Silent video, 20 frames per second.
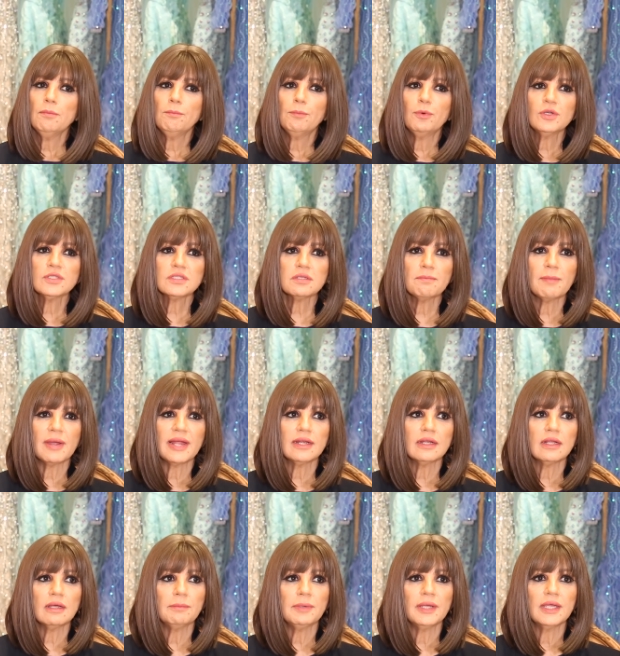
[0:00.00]
Post the
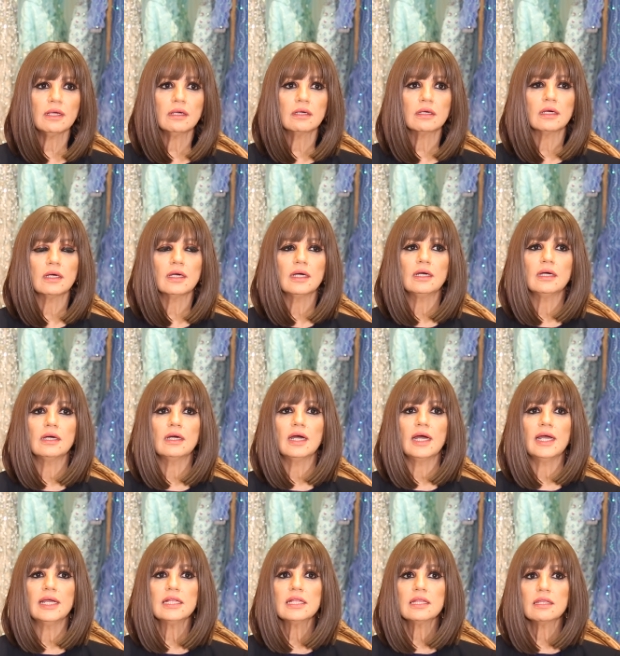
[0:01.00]
pandemic,
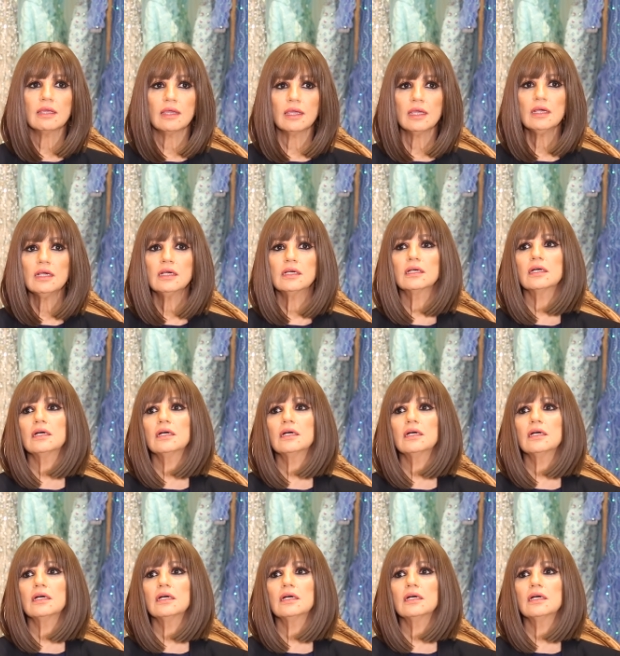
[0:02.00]
I think